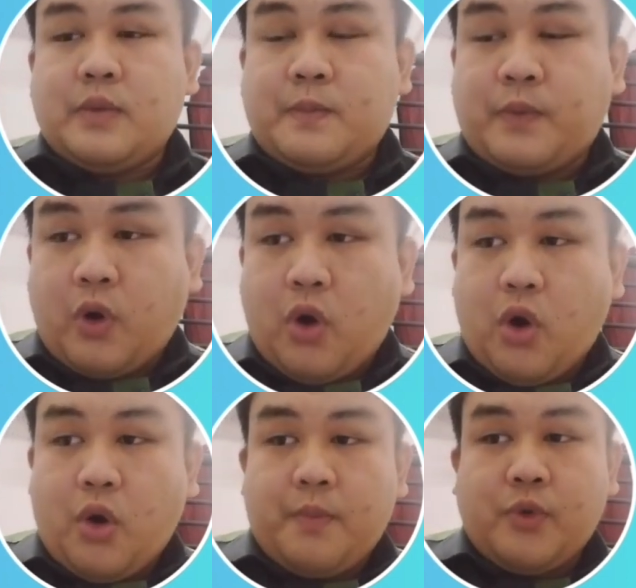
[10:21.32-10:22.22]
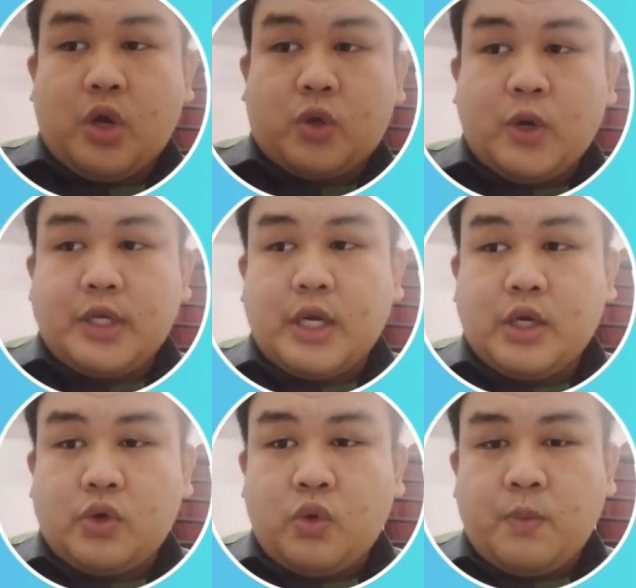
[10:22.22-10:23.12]
from the
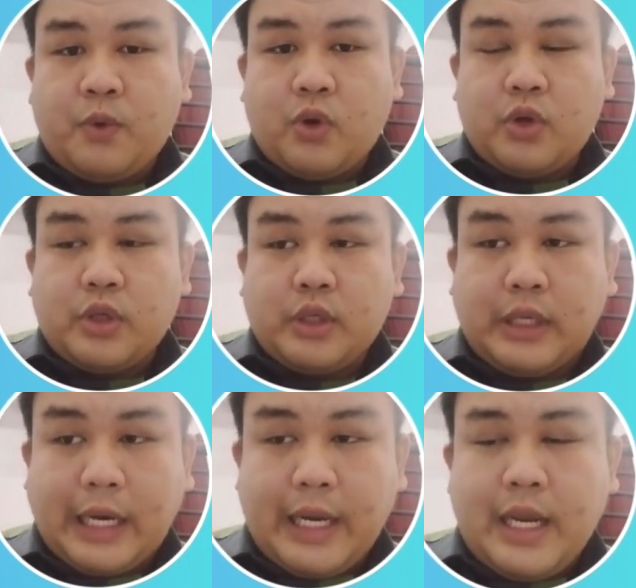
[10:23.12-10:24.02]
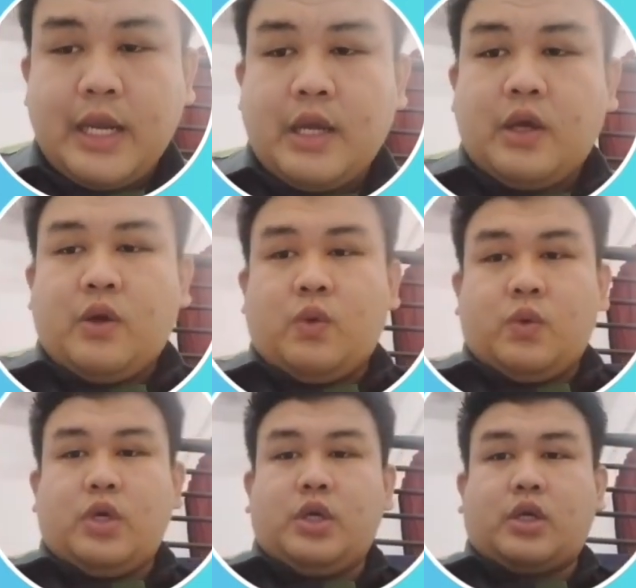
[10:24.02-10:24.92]
equation 2.3.
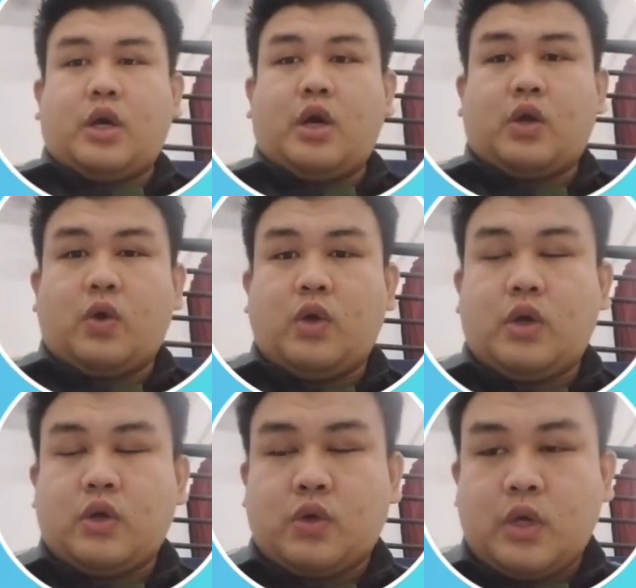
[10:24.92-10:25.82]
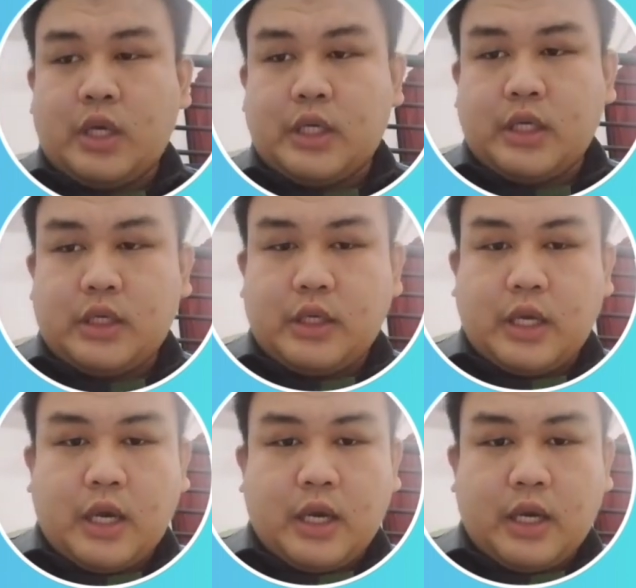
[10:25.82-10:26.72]
We calculate it
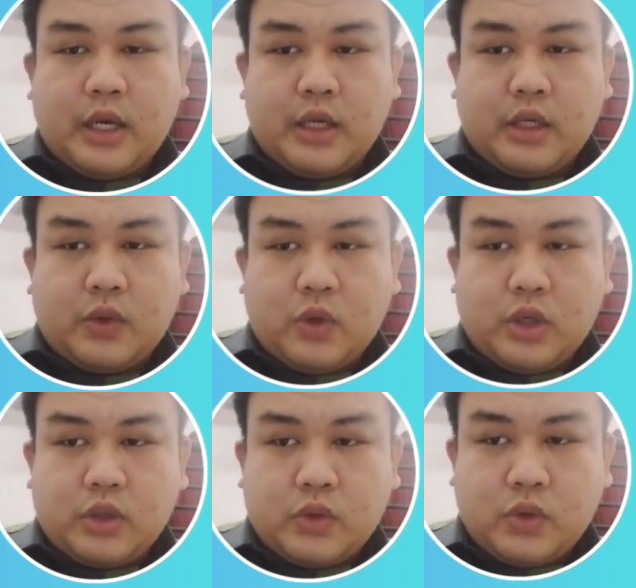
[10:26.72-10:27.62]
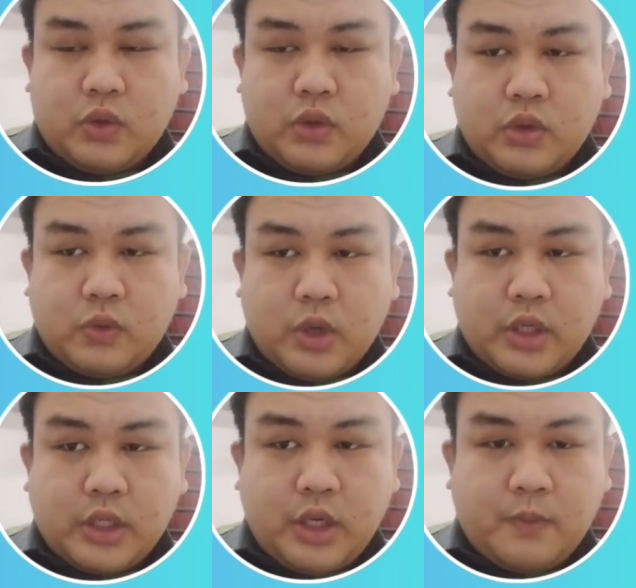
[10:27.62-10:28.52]
equal to
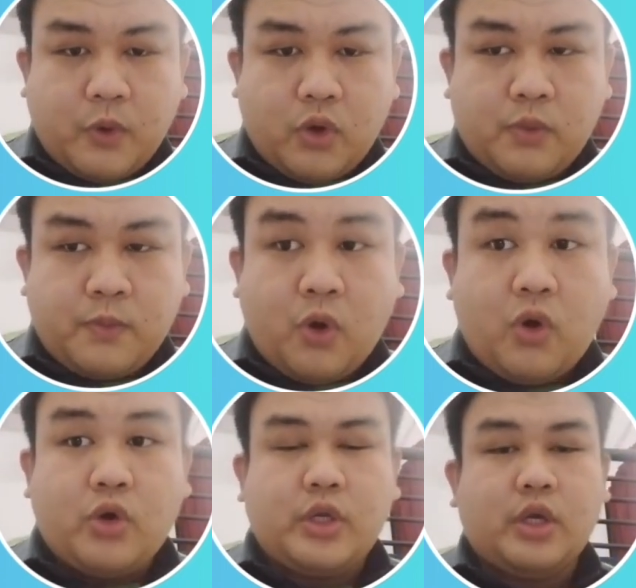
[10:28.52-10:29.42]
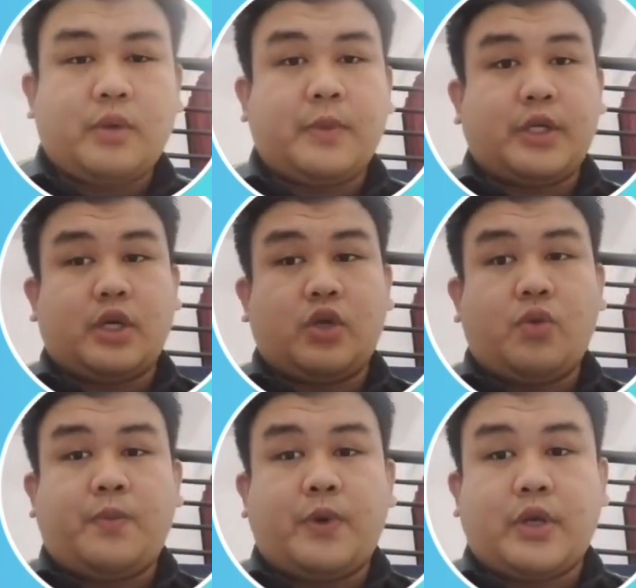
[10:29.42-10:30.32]
26.46 meter
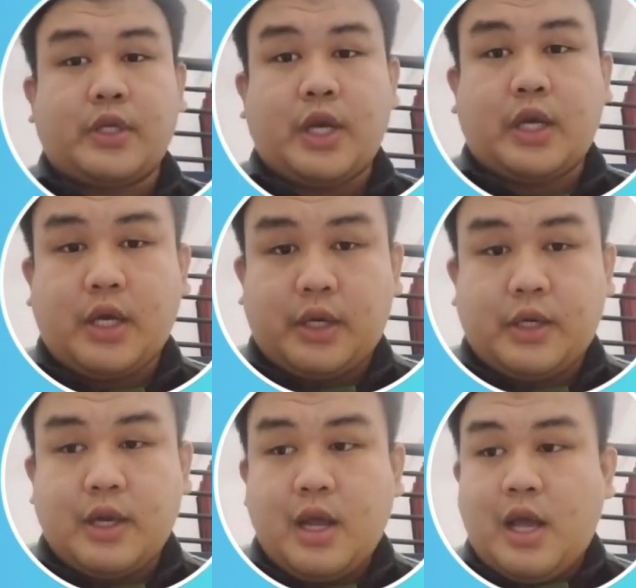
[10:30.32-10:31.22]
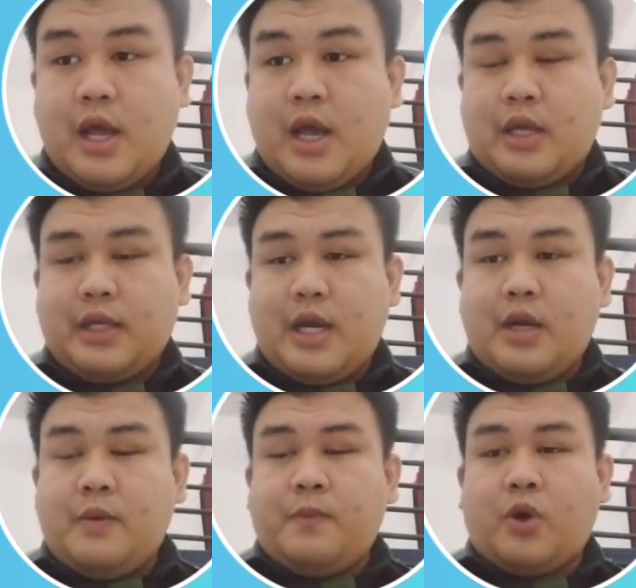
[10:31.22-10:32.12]
cube per second. And
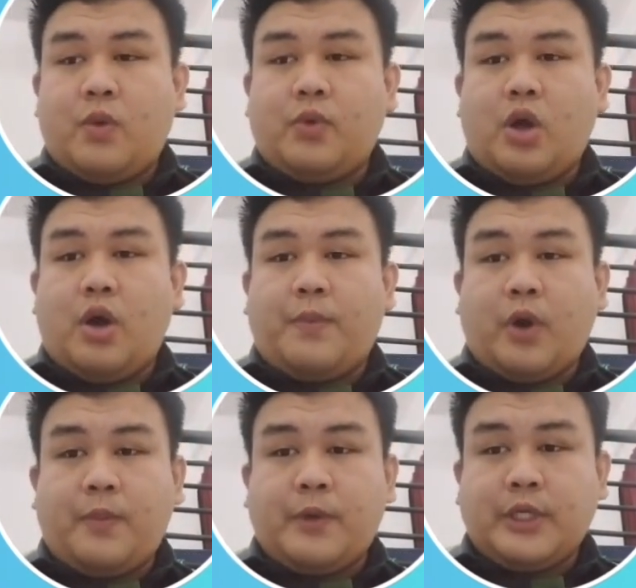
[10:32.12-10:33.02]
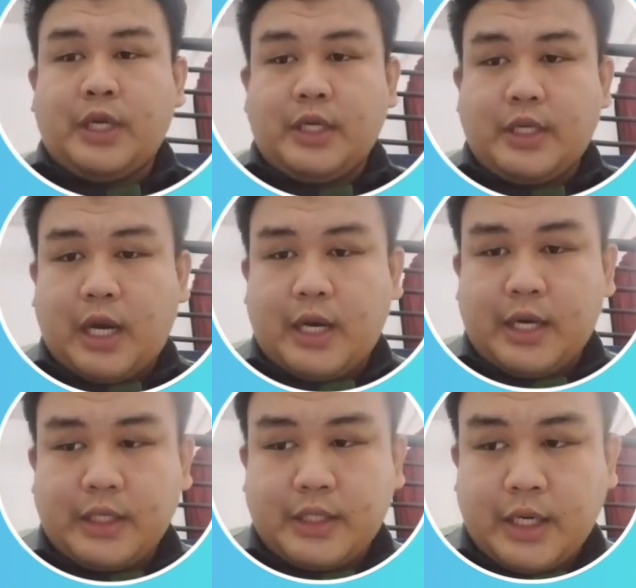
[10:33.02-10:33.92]
then from the proposed
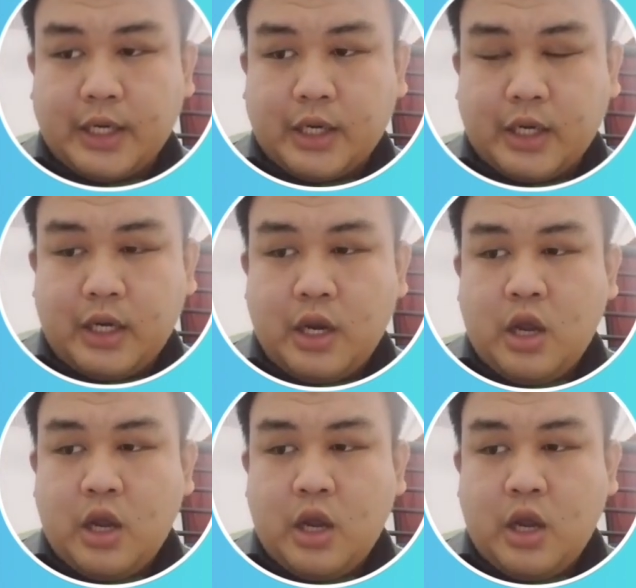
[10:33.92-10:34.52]
drainage channel,